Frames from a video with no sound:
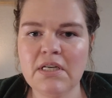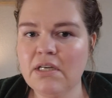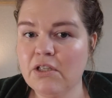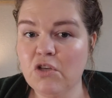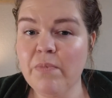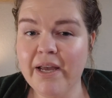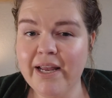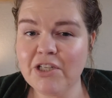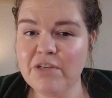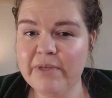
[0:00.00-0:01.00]
you might
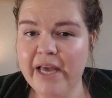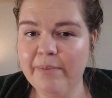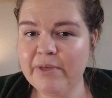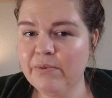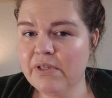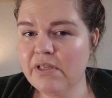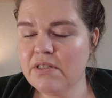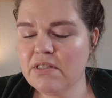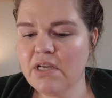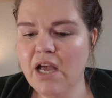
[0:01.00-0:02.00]
actually be happy with
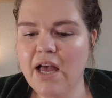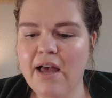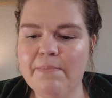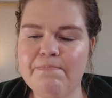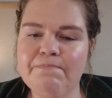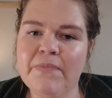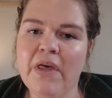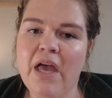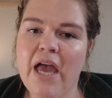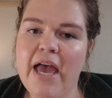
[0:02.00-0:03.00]
this.
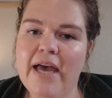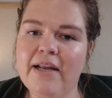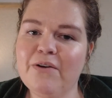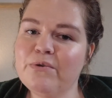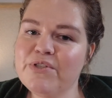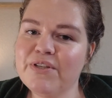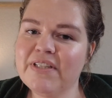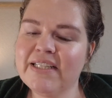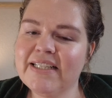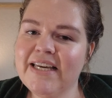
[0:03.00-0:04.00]
And I also
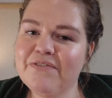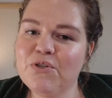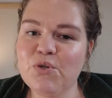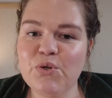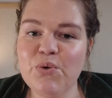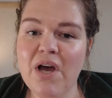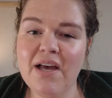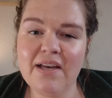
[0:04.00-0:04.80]
think if you